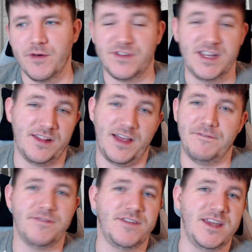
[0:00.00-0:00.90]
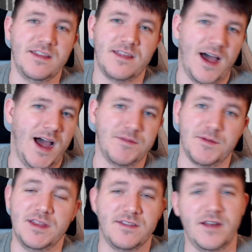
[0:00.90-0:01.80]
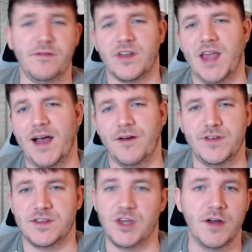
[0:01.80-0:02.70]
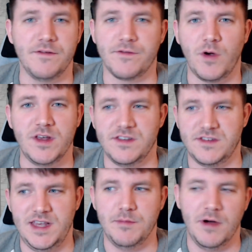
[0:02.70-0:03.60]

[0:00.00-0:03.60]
We've seen it like 15 times. I mean, the cinematography is good for what you see,